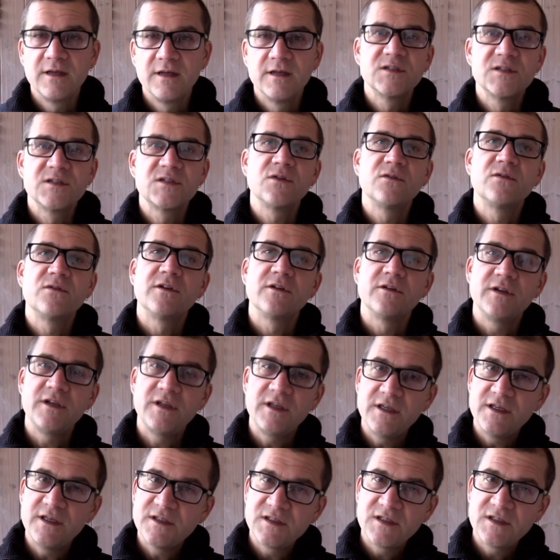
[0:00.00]
So they're
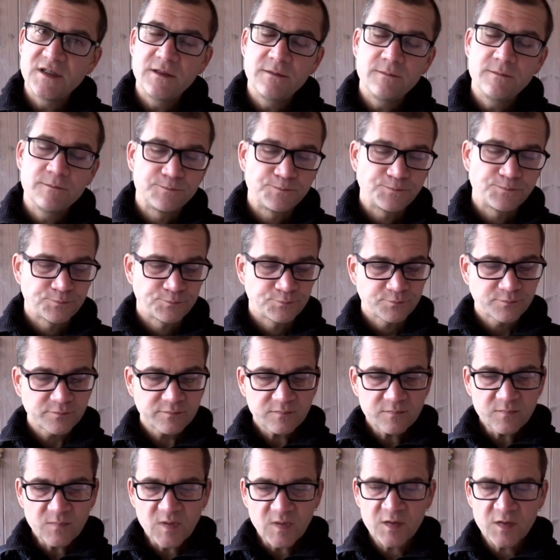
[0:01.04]
easy,
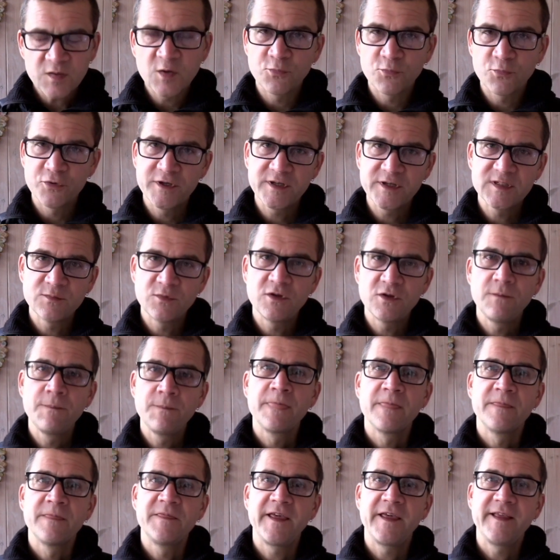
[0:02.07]
they're predictable,
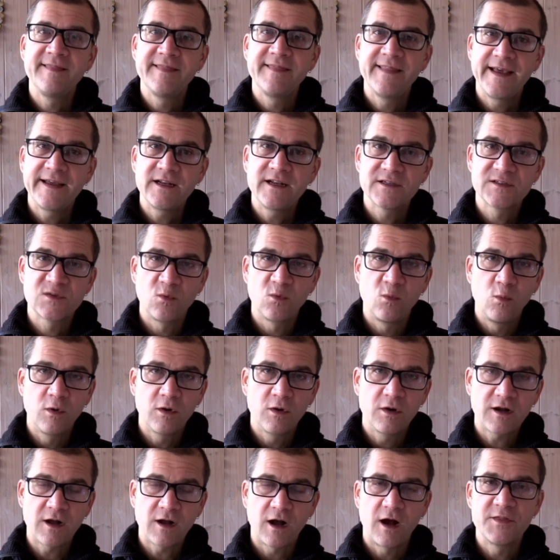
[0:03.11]
they let us
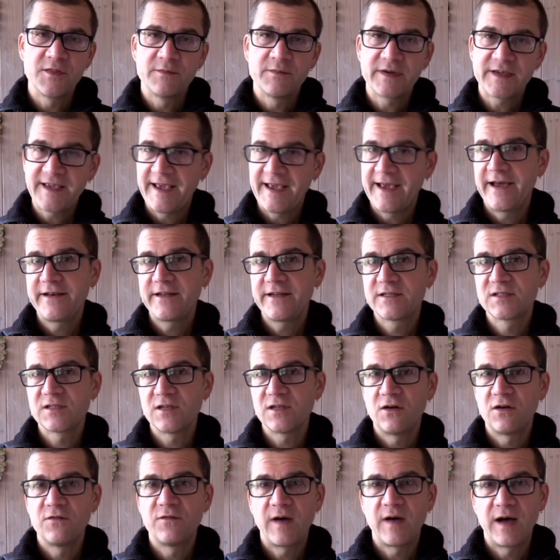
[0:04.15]
work on the mechanics
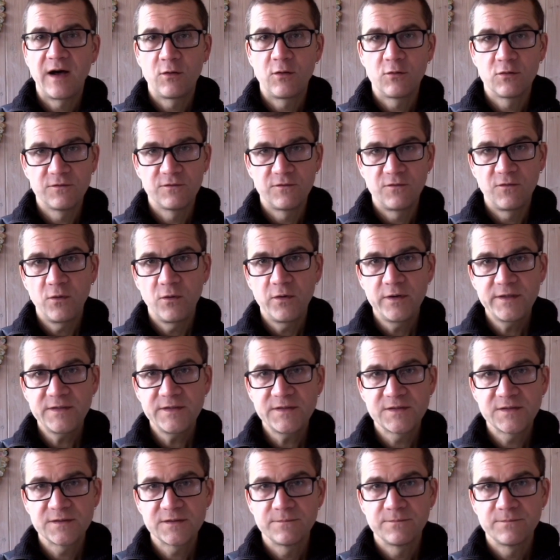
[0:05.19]
of our
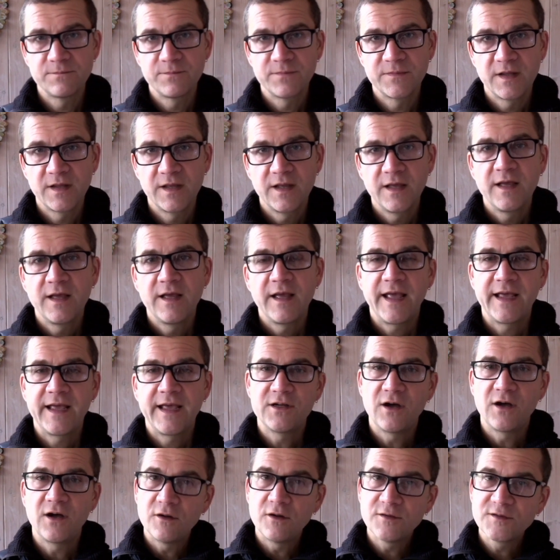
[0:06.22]
voice, and
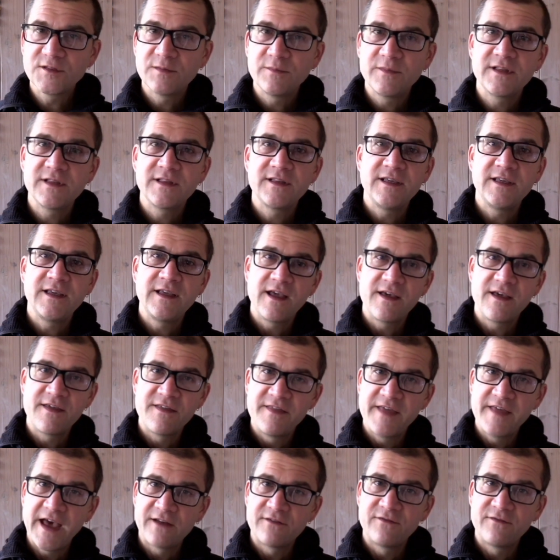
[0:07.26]
ultimately
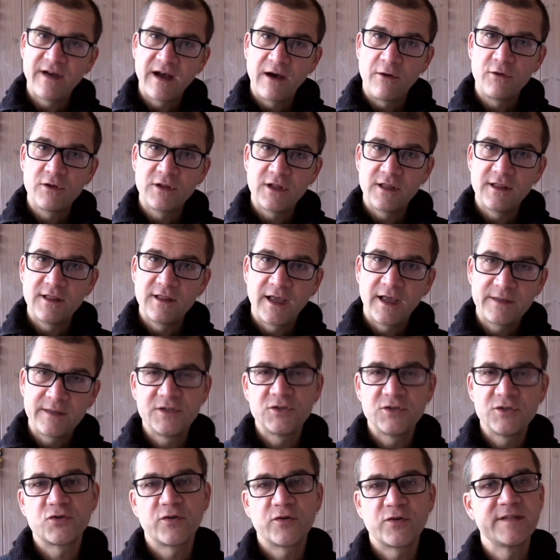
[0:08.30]
that vowel
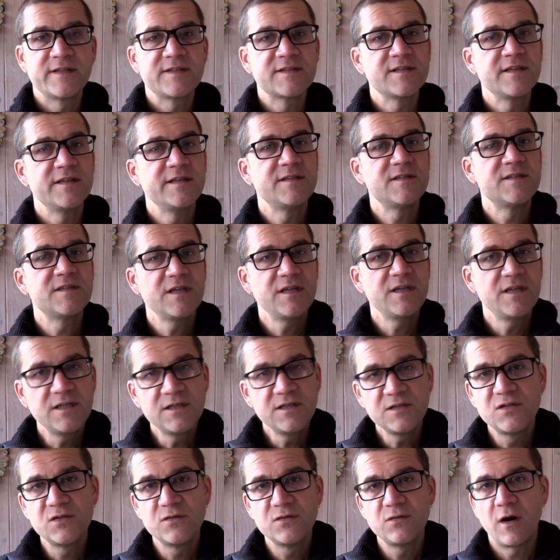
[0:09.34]
alignment translates
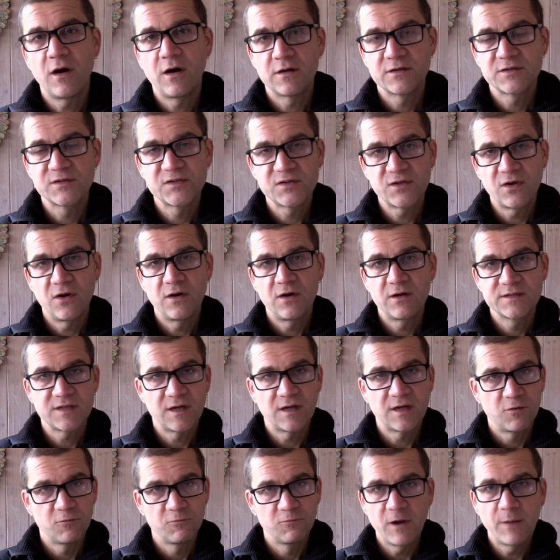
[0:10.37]
into our songs,
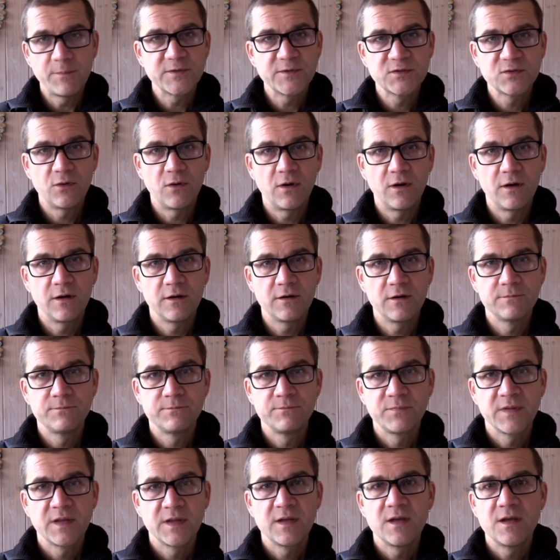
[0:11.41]
our repertoire,
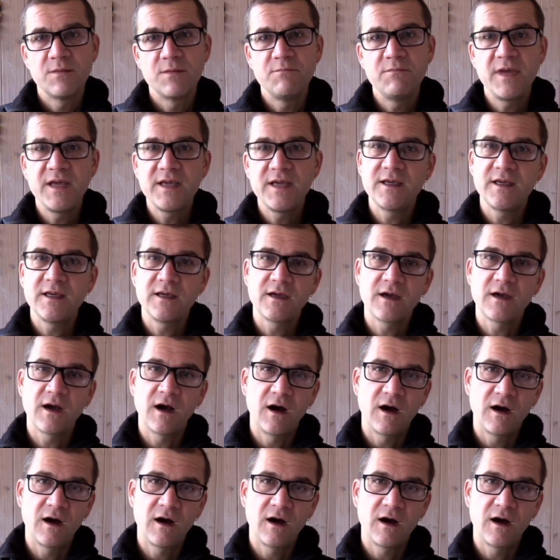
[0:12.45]
making,